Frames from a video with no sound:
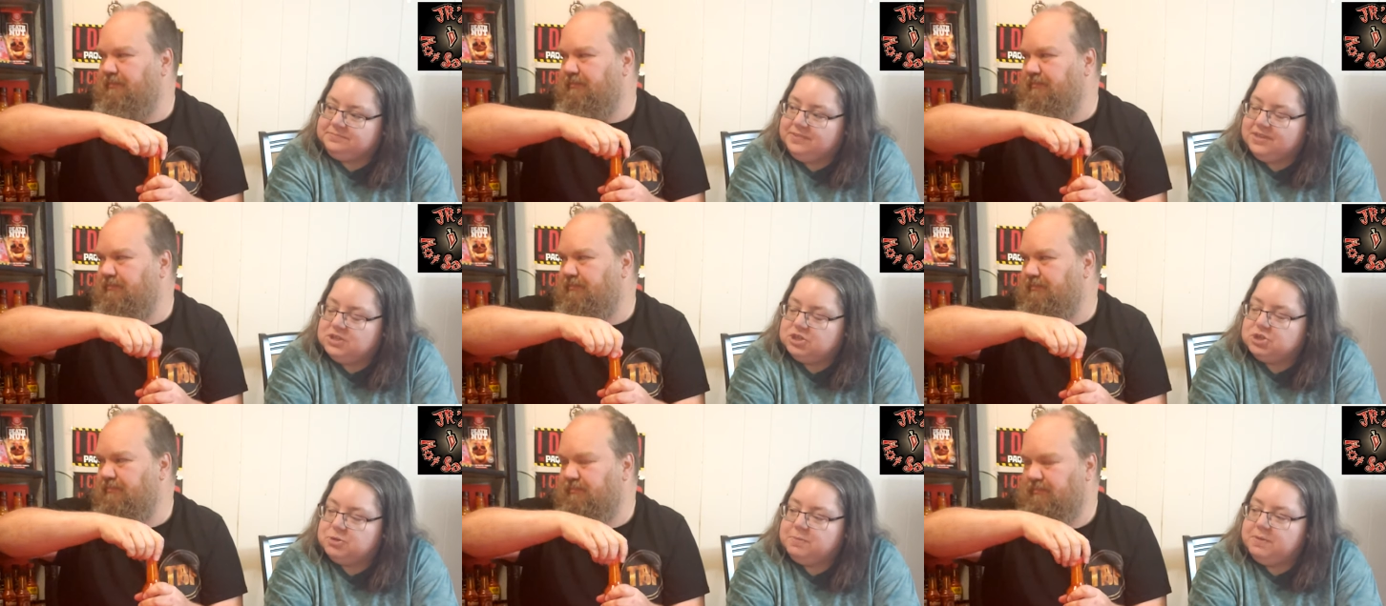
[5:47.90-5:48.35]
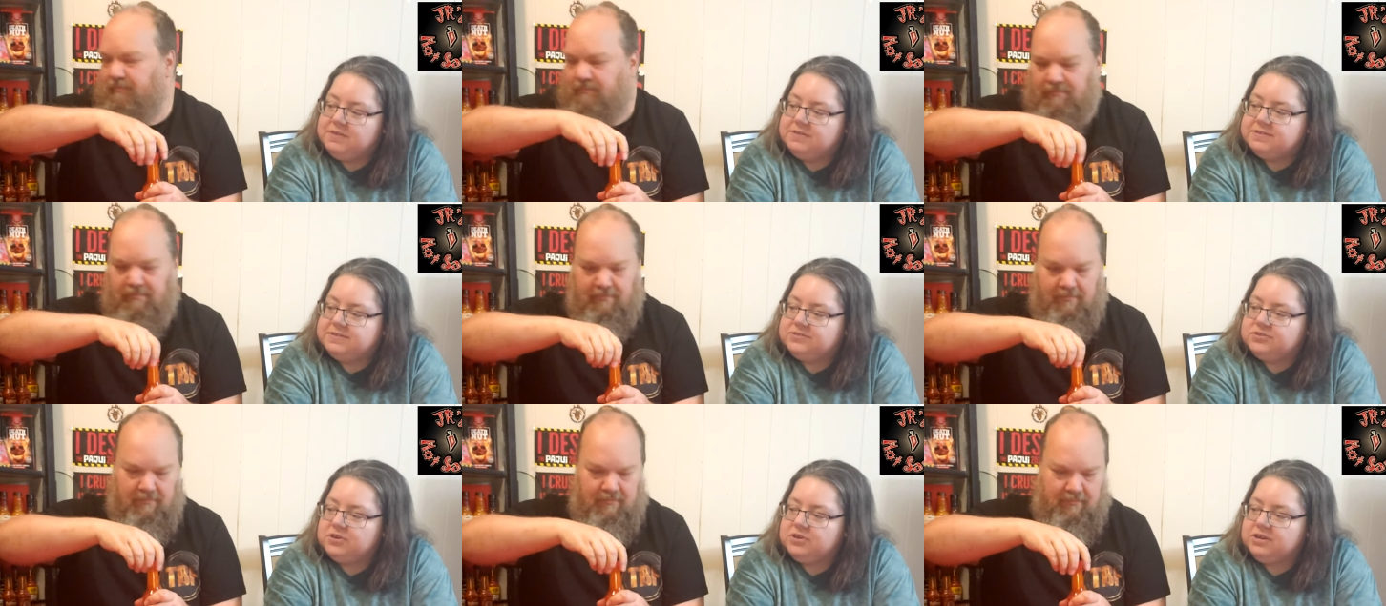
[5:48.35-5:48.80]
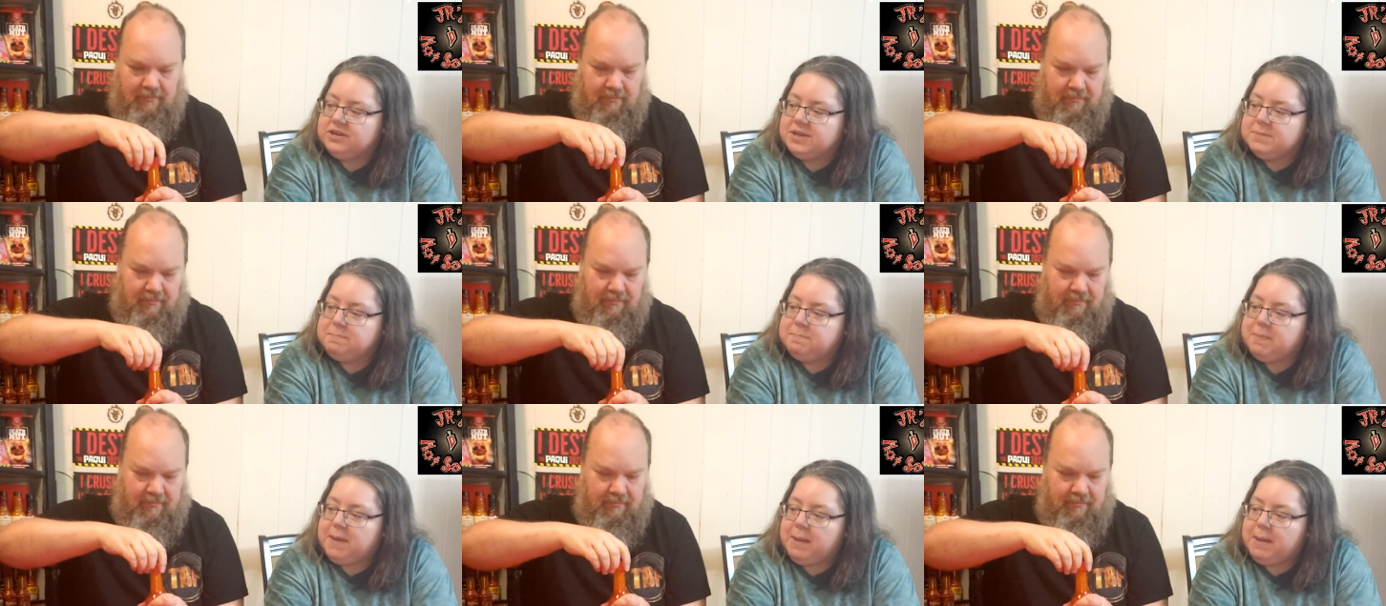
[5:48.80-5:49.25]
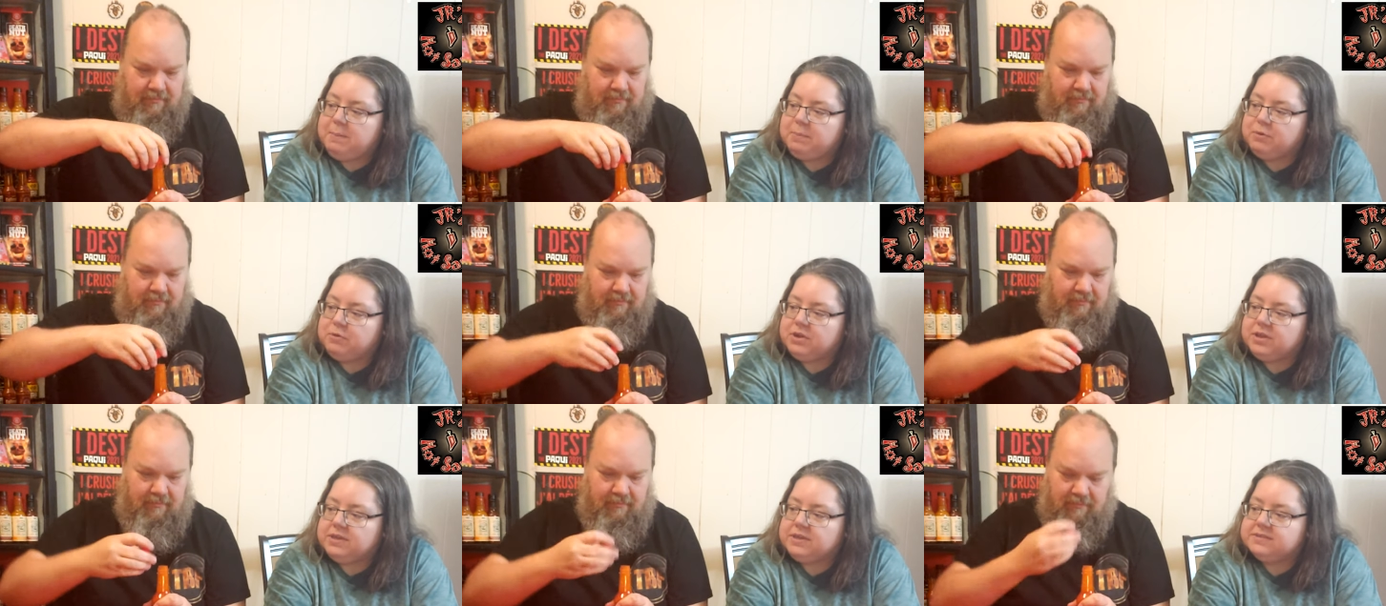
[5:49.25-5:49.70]
Speaker 1: this should be certainly
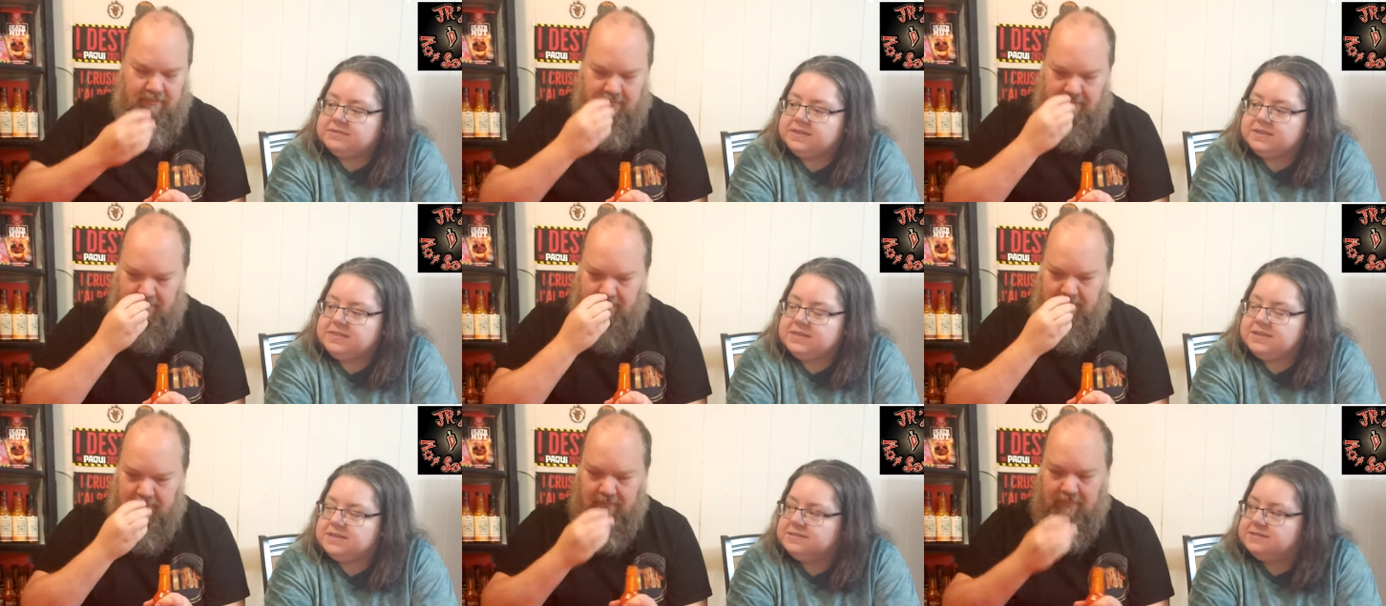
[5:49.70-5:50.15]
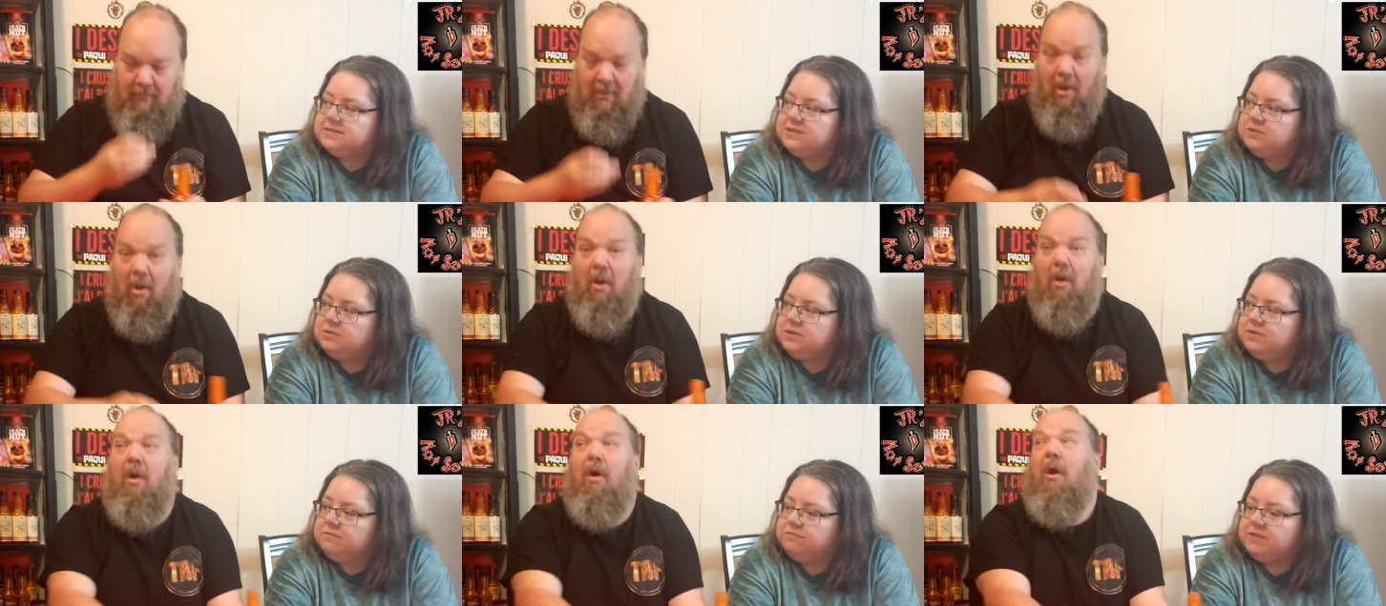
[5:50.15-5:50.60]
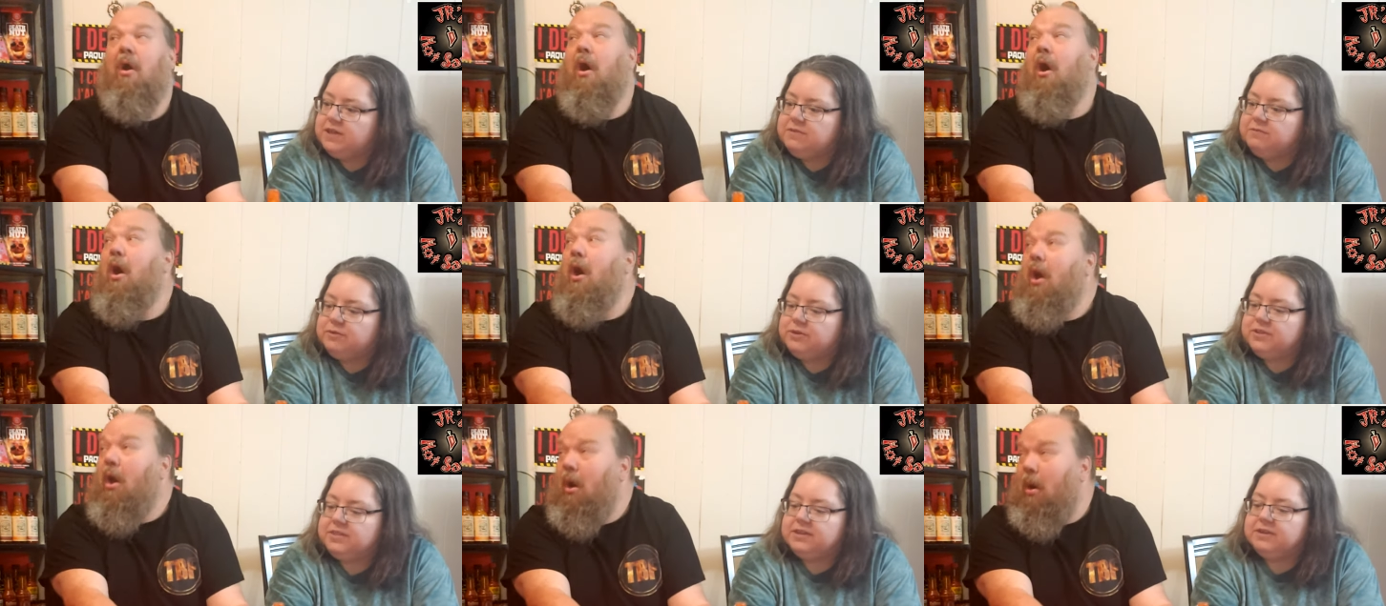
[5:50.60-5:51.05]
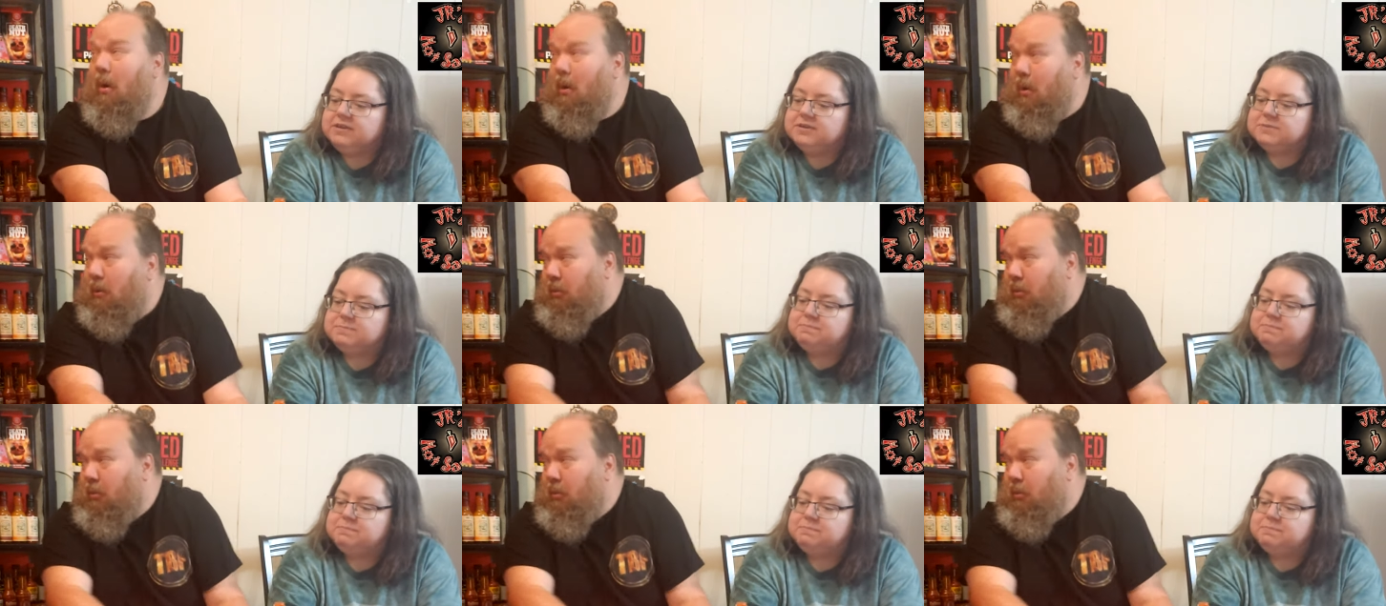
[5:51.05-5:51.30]
peppery because I think it's the only flavor in there.